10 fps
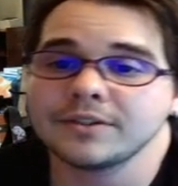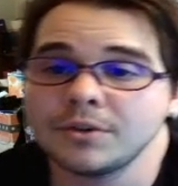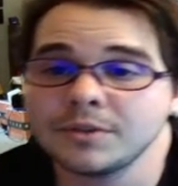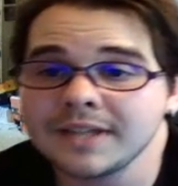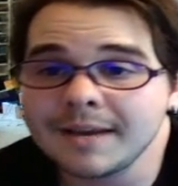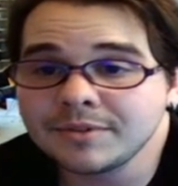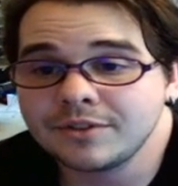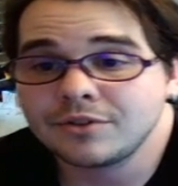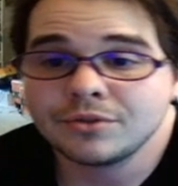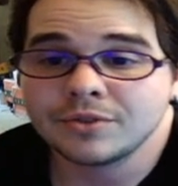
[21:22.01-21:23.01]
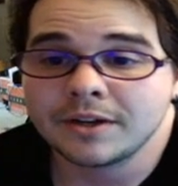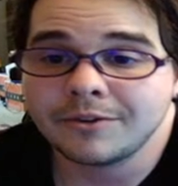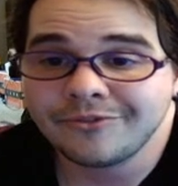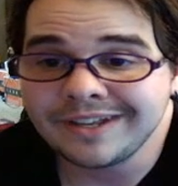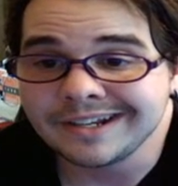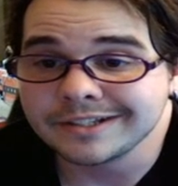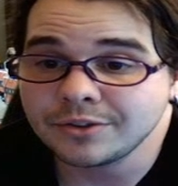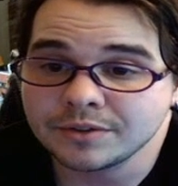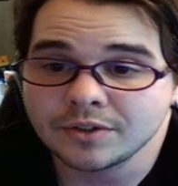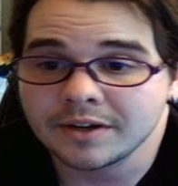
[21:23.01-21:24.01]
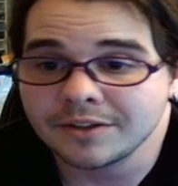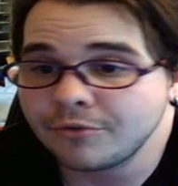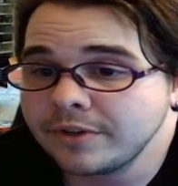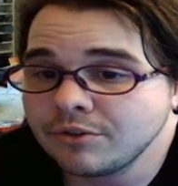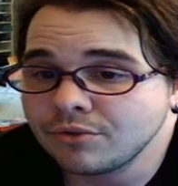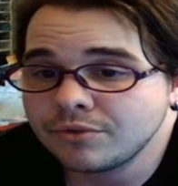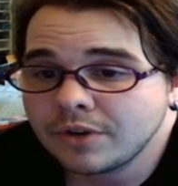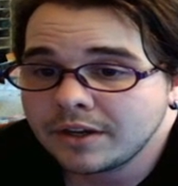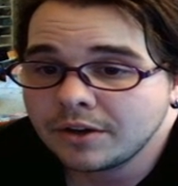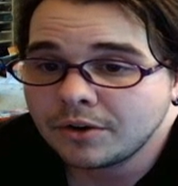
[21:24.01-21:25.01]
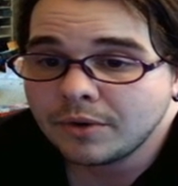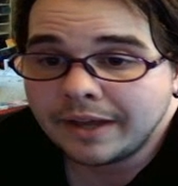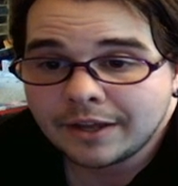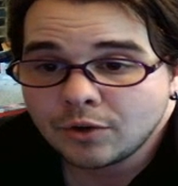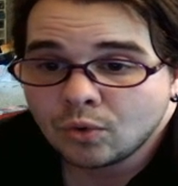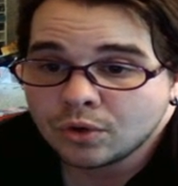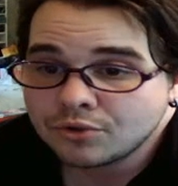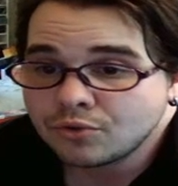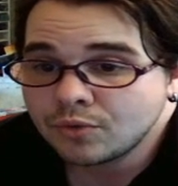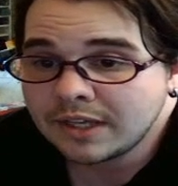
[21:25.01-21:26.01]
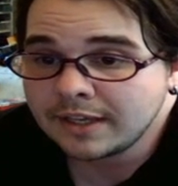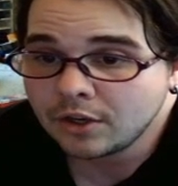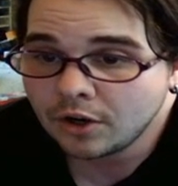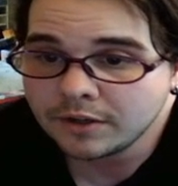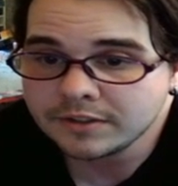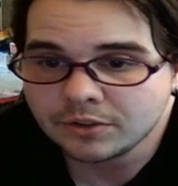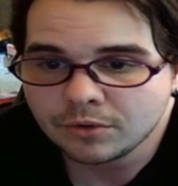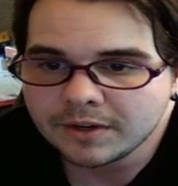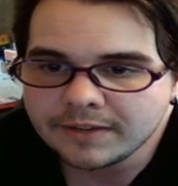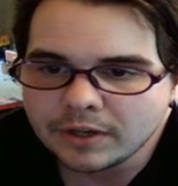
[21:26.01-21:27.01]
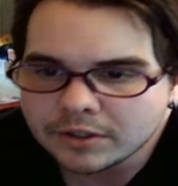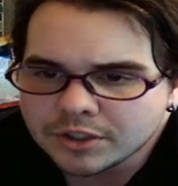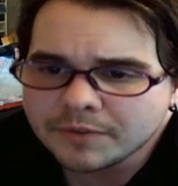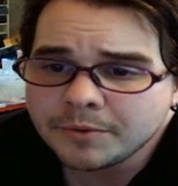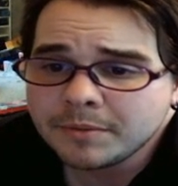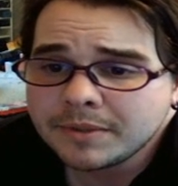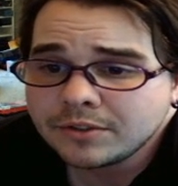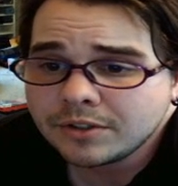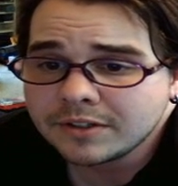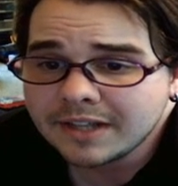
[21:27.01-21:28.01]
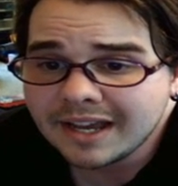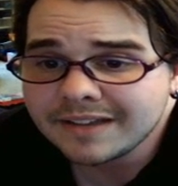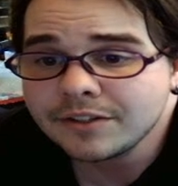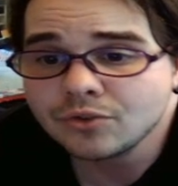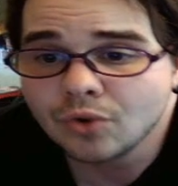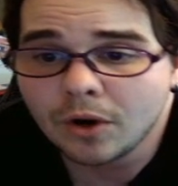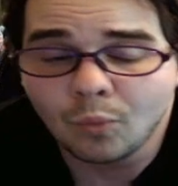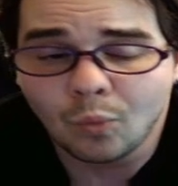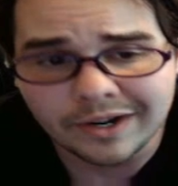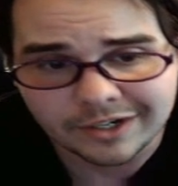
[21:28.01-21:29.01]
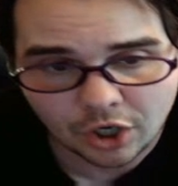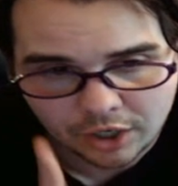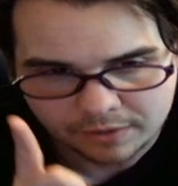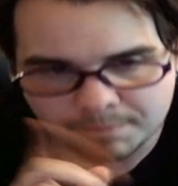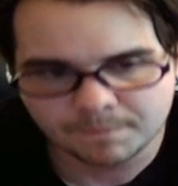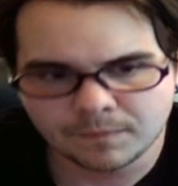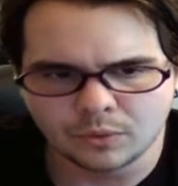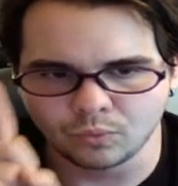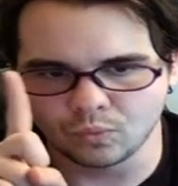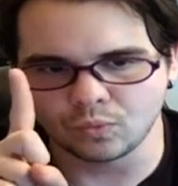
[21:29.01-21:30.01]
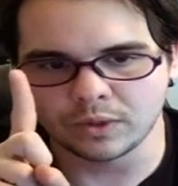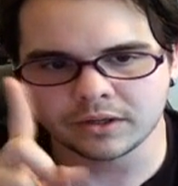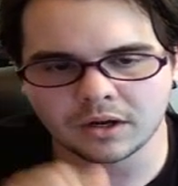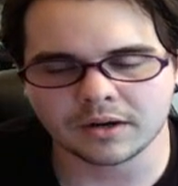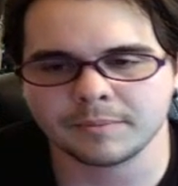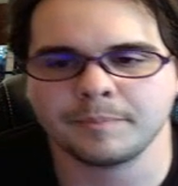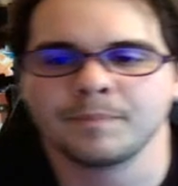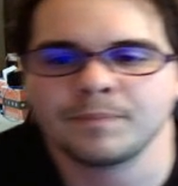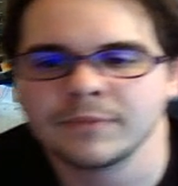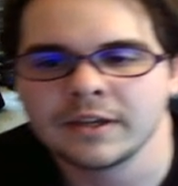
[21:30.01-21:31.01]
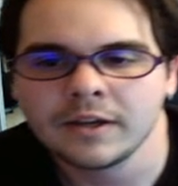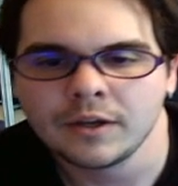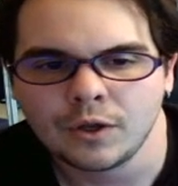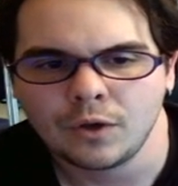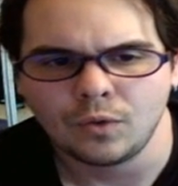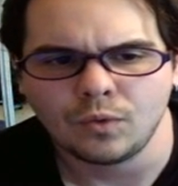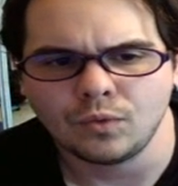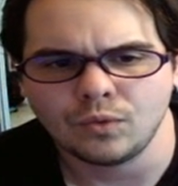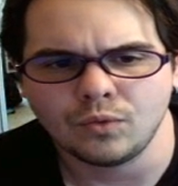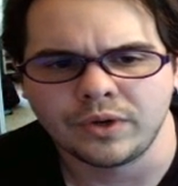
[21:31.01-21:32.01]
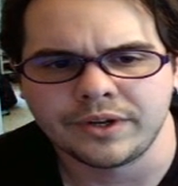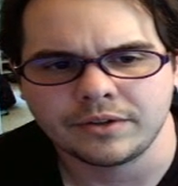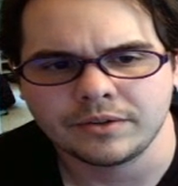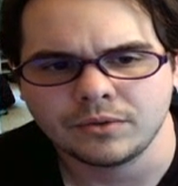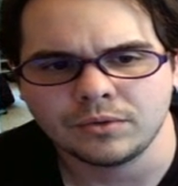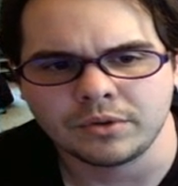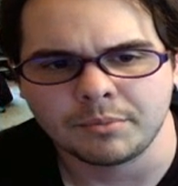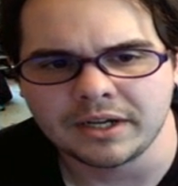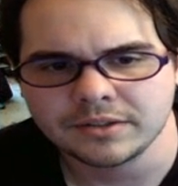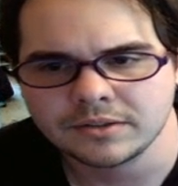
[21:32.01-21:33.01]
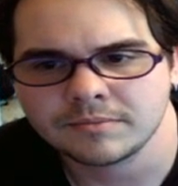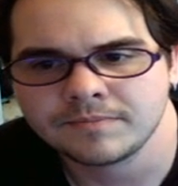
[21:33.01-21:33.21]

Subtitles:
so Disciples of the True Draco Phoenix. You can target 3 True Draco and or True King cards in your graveyard, shuffle them into your deck, then draw 1 card. 1 card. One mas.